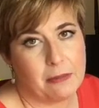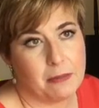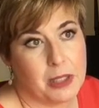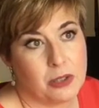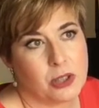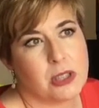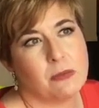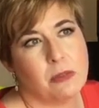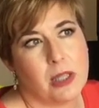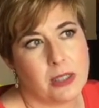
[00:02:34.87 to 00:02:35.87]
Because if
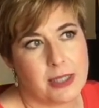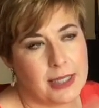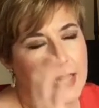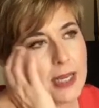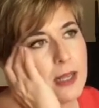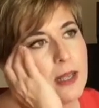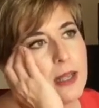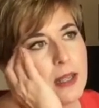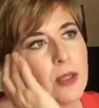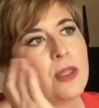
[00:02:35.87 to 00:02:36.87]
we say
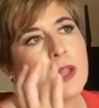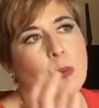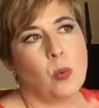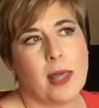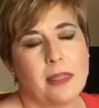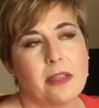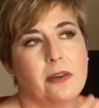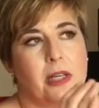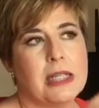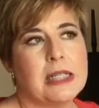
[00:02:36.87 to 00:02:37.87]
the weather
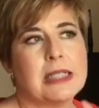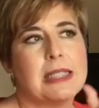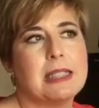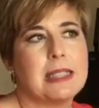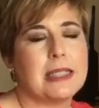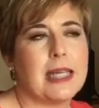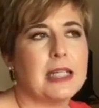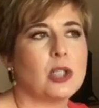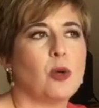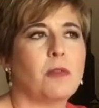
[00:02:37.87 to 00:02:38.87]
is the
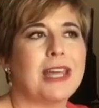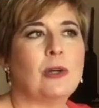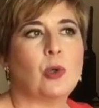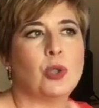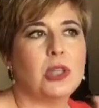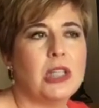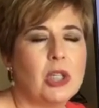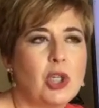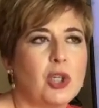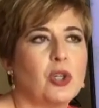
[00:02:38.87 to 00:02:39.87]
state or the
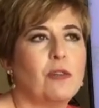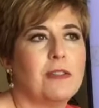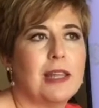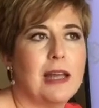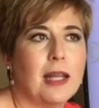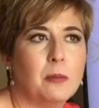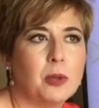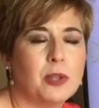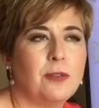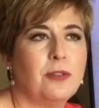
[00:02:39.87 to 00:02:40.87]
condition of the
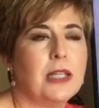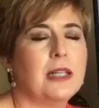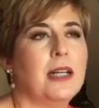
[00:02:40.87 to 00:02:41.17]
atmosphere,